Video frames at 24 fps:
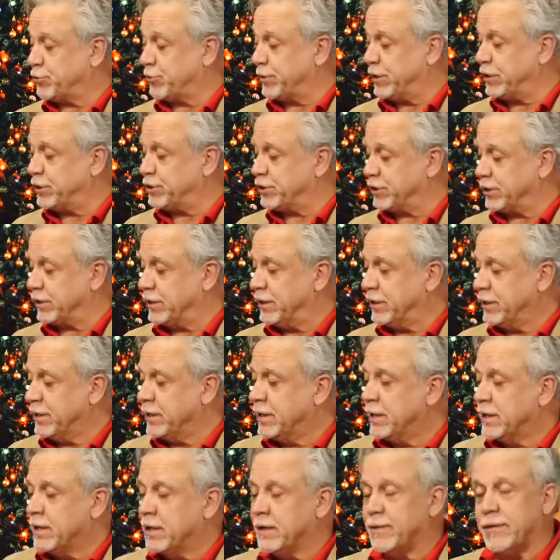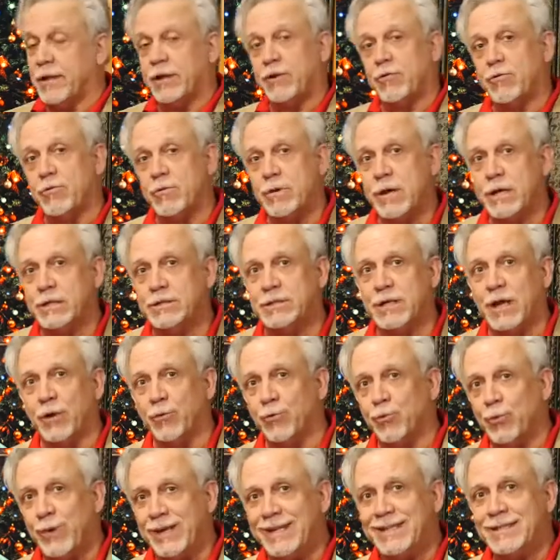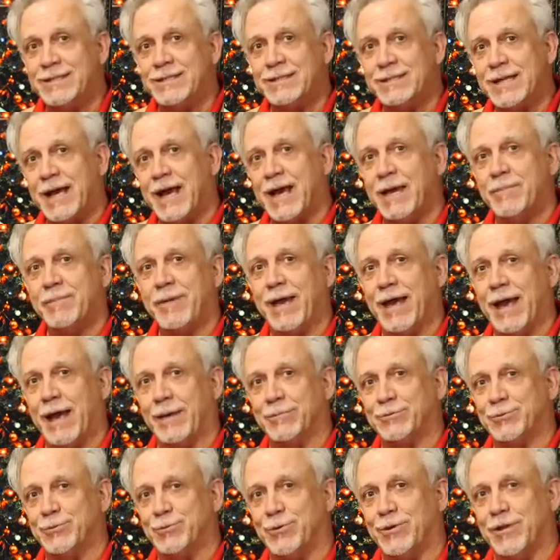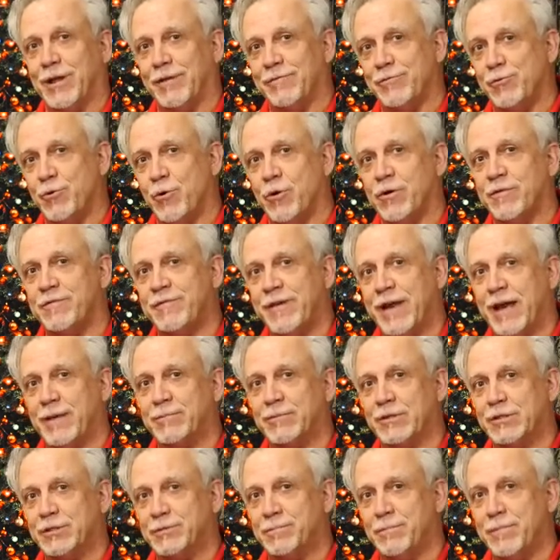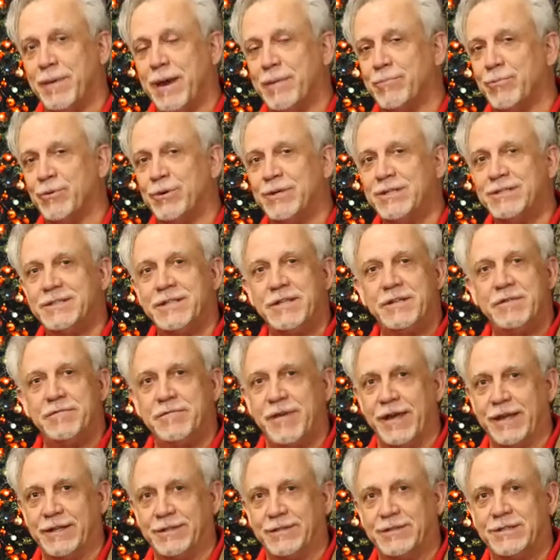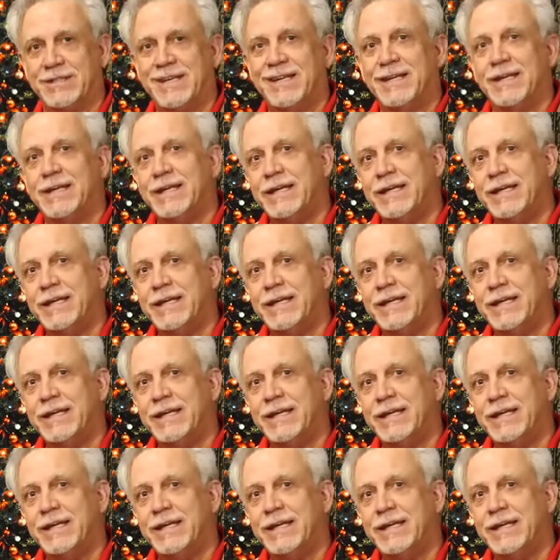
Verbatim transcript: tradition that creates a written time capsule of your family's memories and events